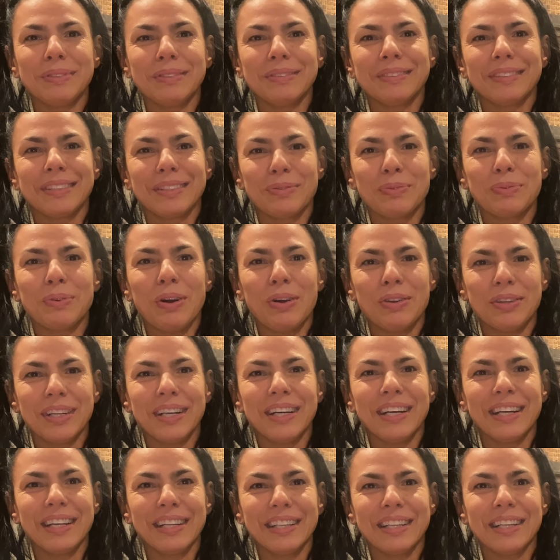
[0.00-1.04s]
Yep. On a
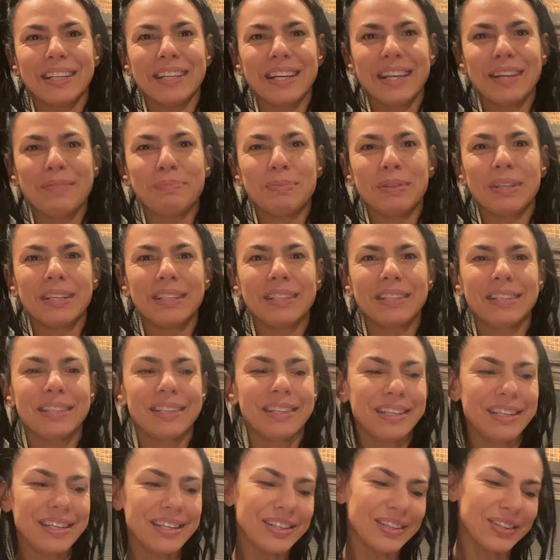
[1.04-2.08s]
high day. But,
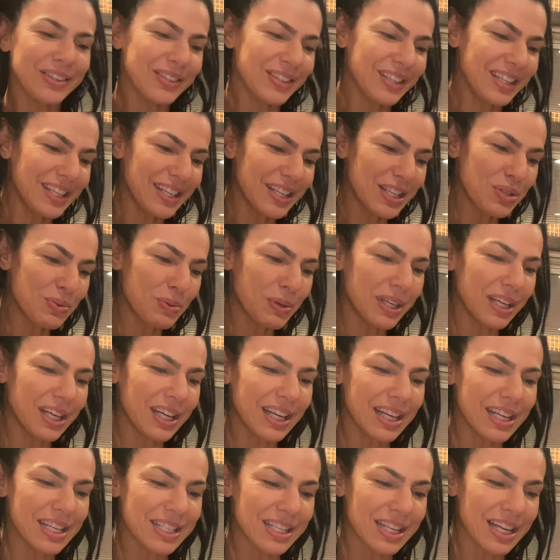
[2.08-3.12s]
you know, it is what it
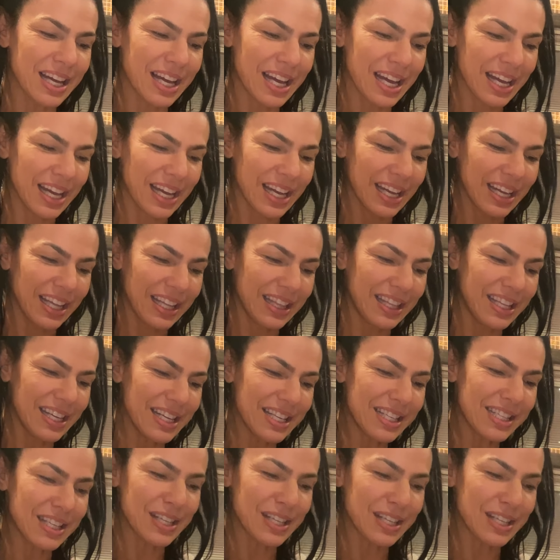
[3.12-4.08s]
is. This